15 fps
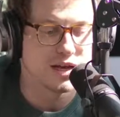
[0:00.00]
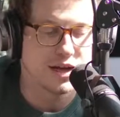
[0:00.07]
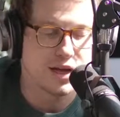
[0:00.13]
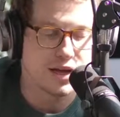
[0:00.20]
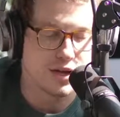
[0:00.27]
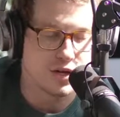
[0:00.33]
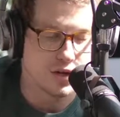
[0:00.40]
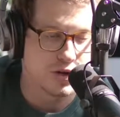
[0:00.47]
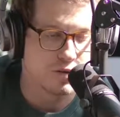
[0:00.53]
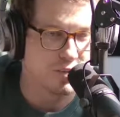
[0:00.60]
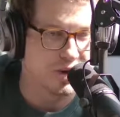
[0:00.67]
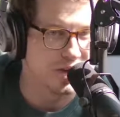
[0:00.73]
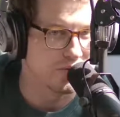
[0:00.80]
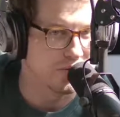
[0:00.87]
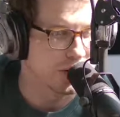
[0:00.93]
a good
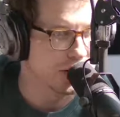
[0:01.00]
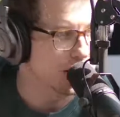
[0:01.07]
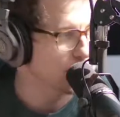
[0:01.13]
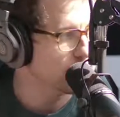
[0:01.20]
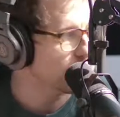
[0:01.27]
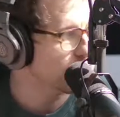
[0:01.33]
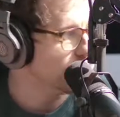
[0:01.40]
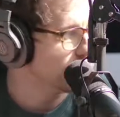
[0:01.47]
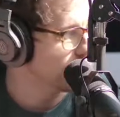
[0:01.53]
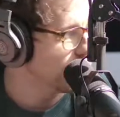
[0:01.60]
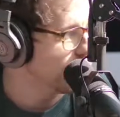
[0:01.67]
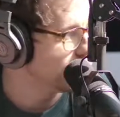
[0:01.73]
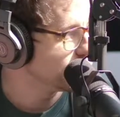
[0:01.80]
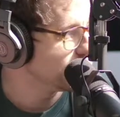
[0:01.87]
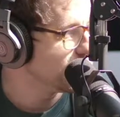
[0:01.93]
bit of luck in
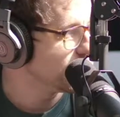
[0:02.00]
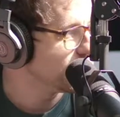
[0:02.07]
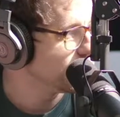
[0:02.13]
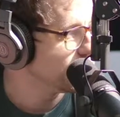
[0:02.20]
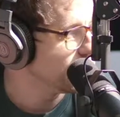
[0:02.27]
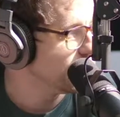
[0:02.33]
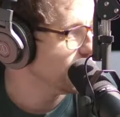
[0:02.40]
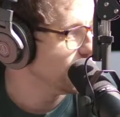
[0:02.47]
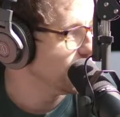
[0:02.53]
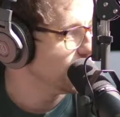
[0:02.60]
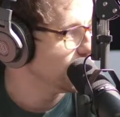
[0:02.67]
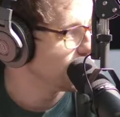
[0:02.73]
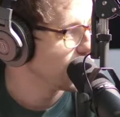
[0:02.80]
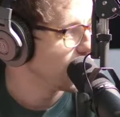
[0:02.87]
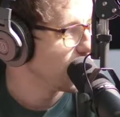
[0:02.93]
Cosmic.
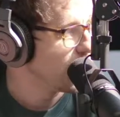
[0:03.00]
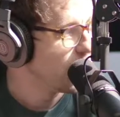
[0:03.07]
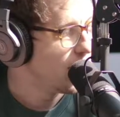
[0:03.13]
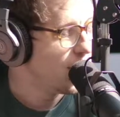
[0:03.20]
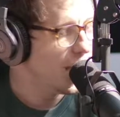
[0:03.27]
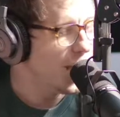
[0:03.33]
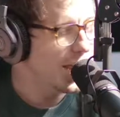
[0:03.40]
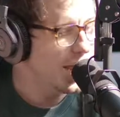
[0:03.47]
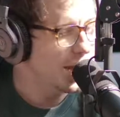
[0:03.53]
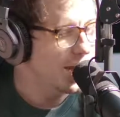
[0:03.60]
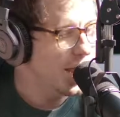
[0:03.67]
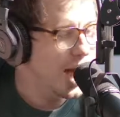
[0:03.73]
And I